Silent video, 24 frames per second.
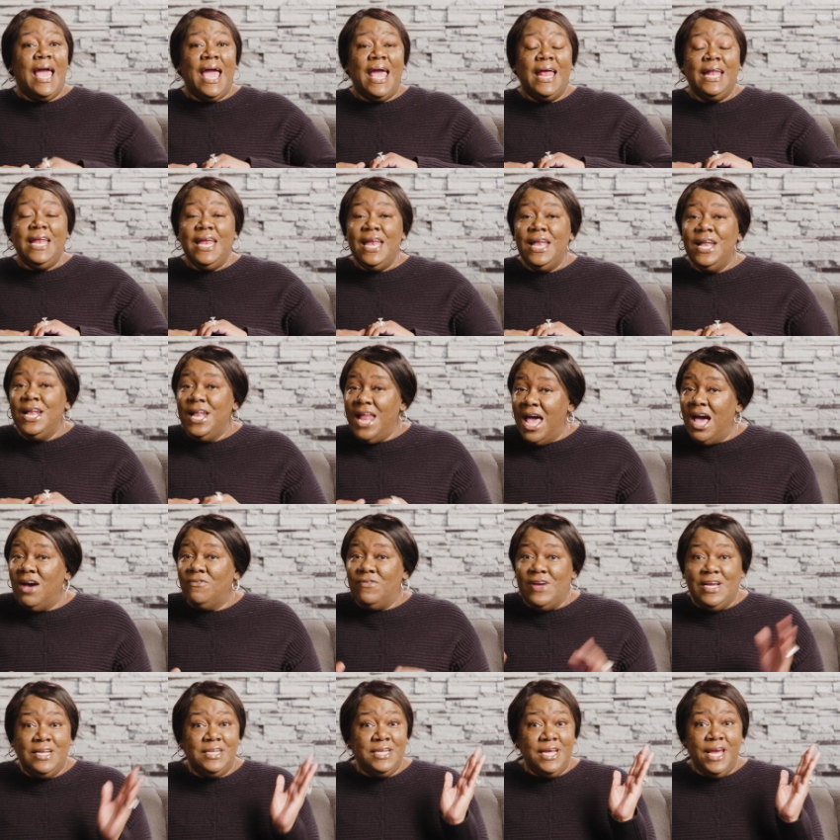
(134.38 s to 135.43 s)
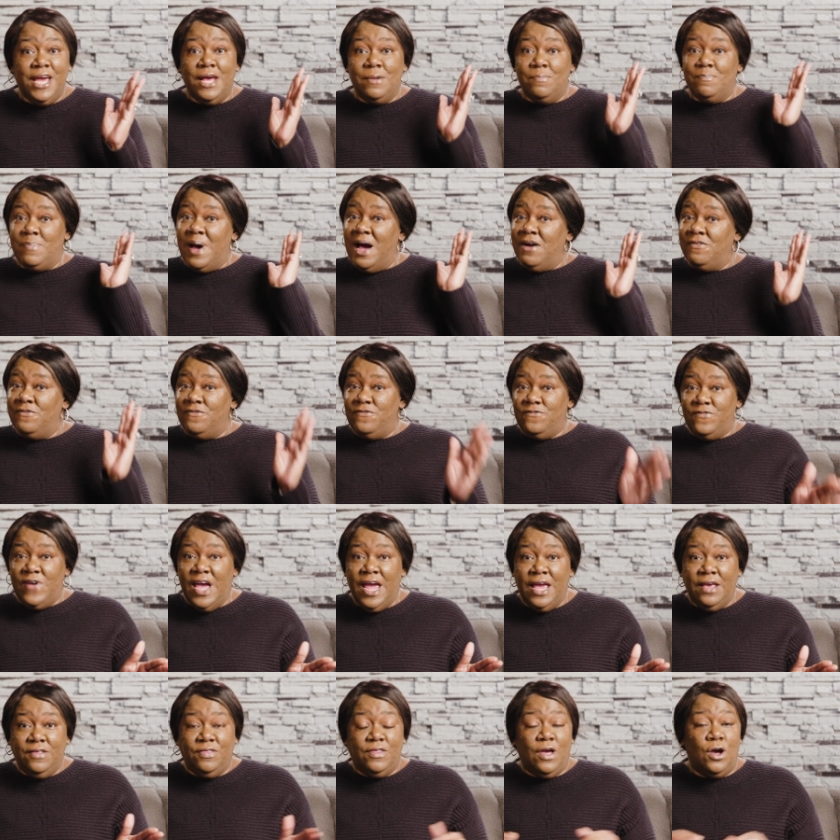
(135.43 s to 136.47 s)
and he left, he did, by
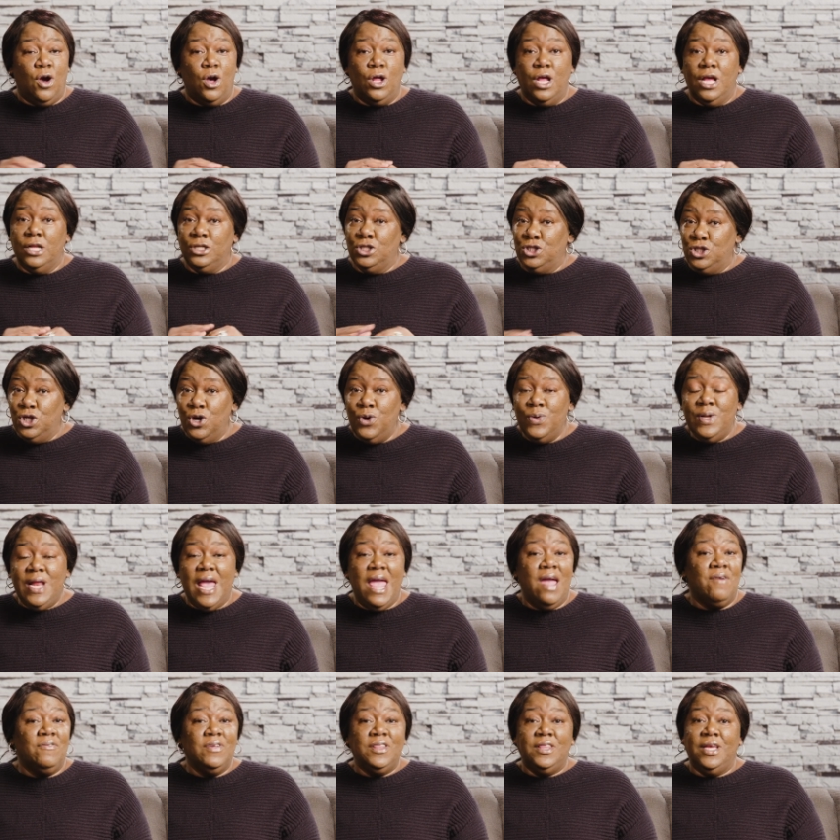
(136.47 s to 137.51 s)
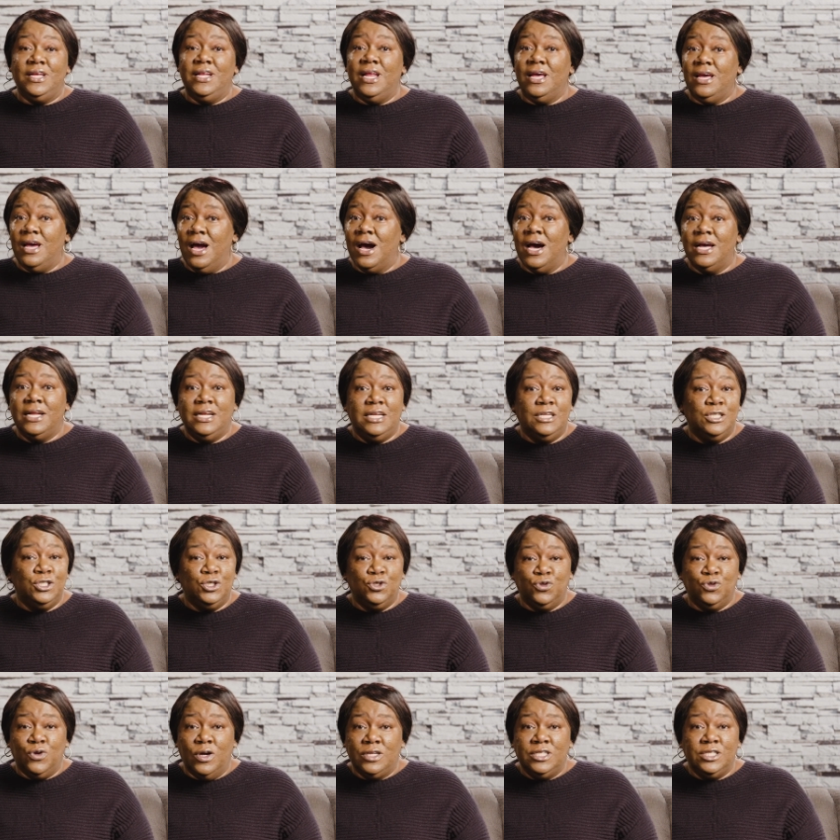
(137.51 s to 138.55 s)
faith, and doing everything that God had
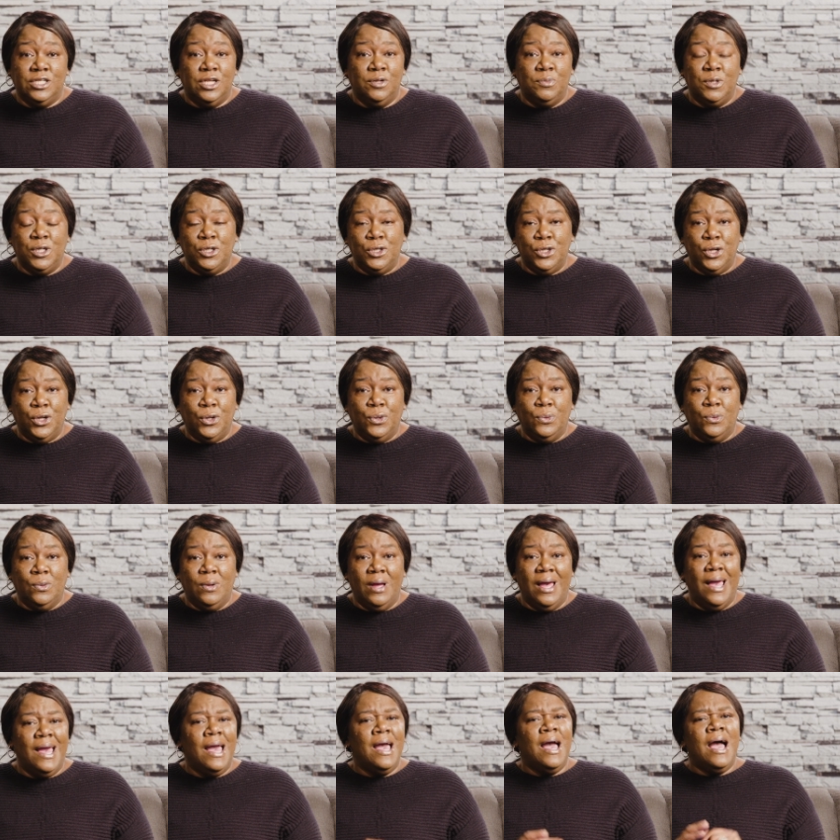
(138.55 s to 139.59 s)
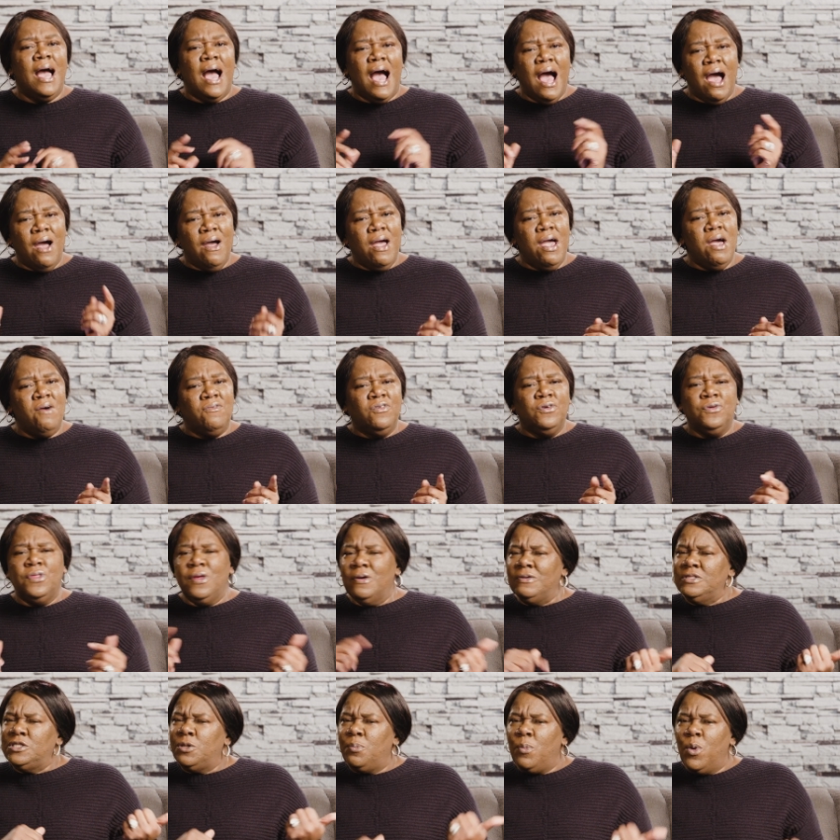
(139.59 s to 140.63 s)
instructed him to do. However, there
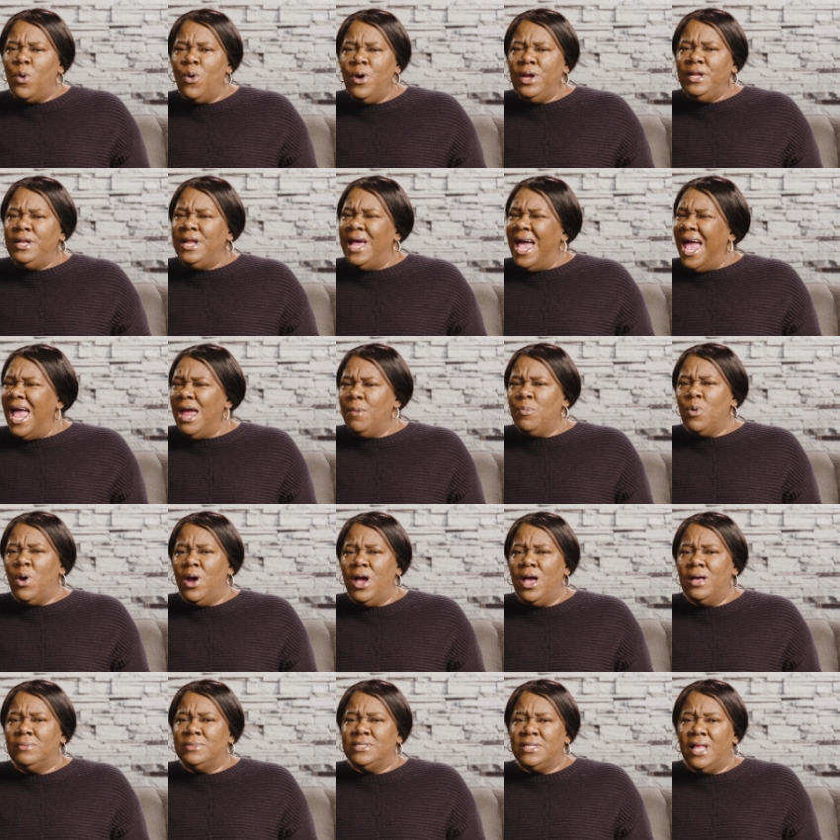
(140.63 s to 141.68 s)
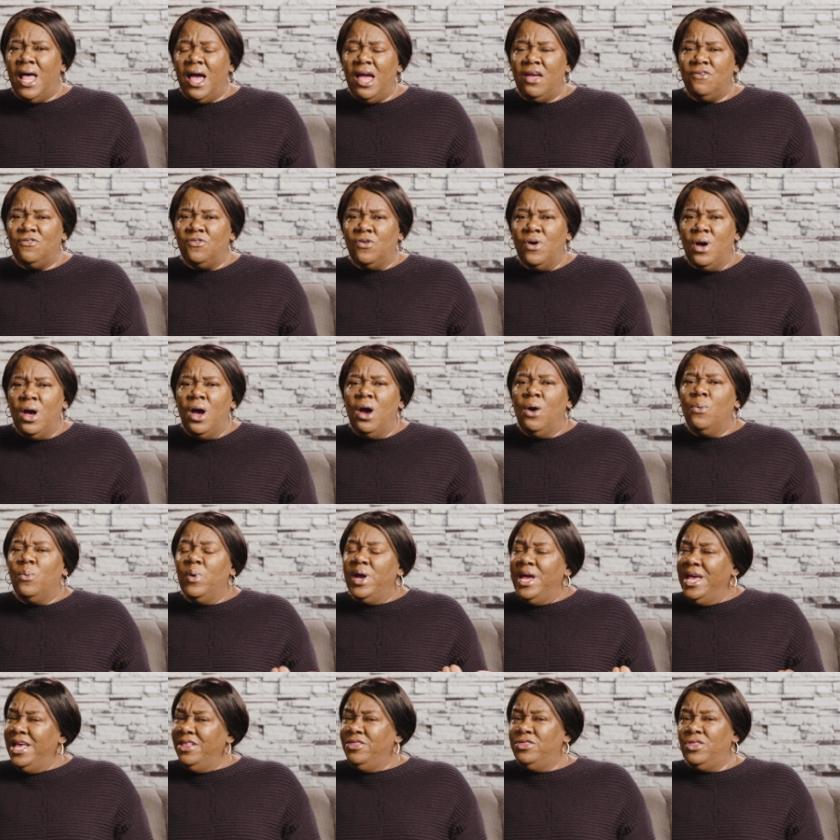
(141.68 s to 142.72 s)
was a point in Abraham's life when
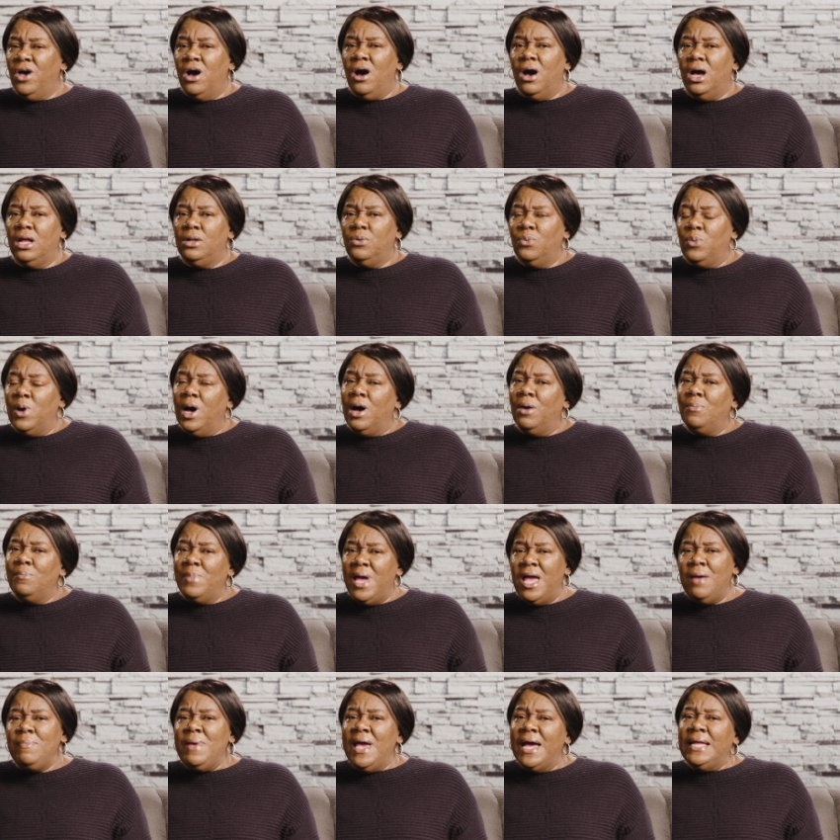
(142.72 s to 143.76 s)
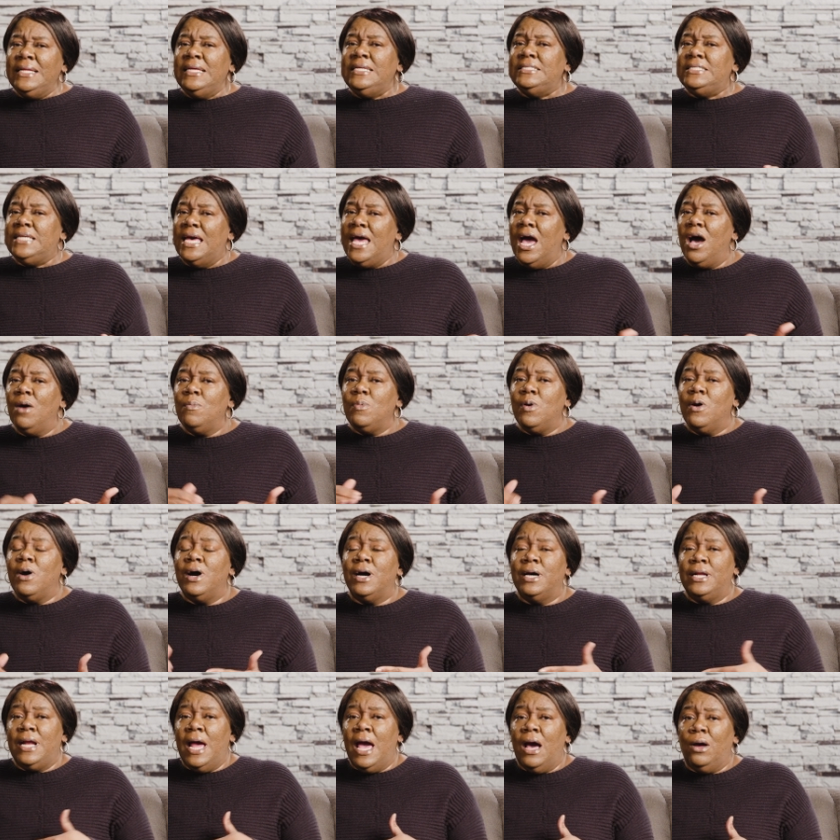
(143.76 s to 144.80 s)
he thought, well, maybe I need to help
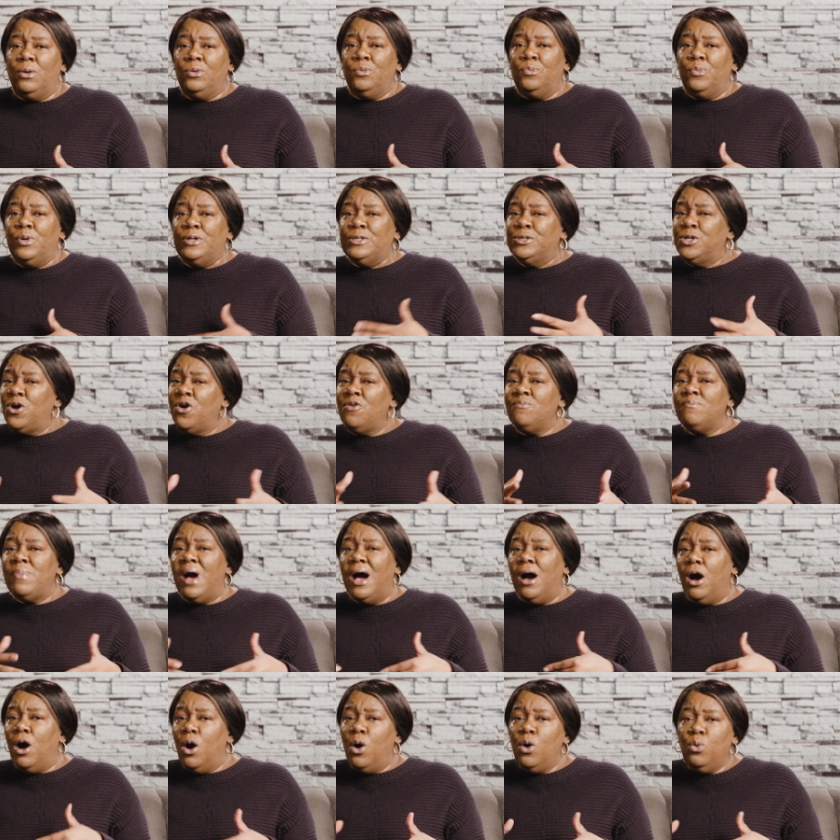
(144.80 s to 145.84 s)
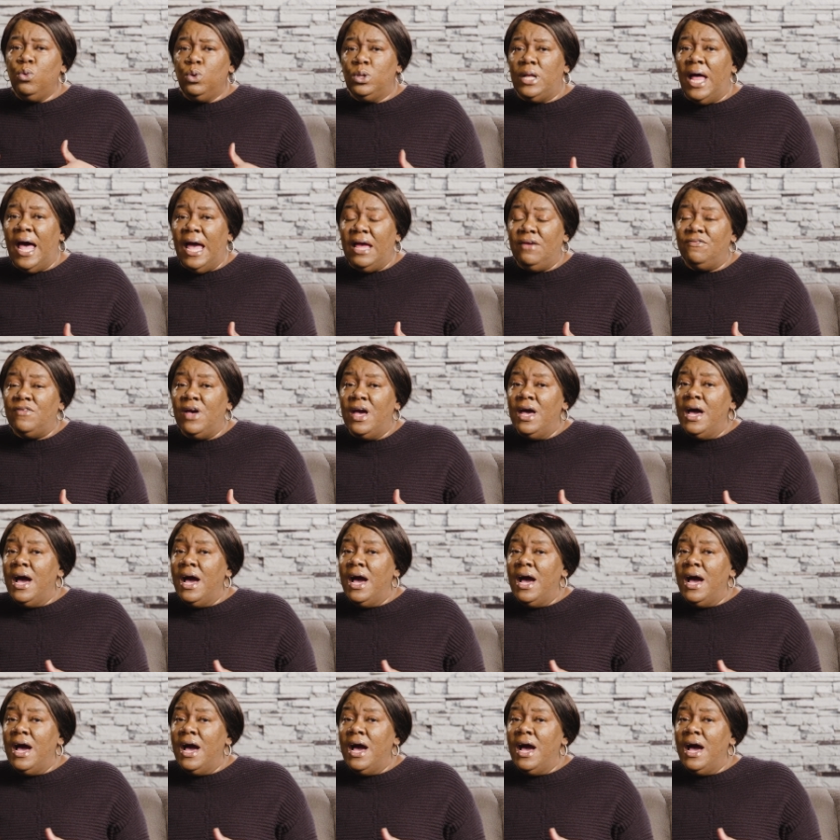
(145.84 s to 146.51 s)
God out and preserve my own life.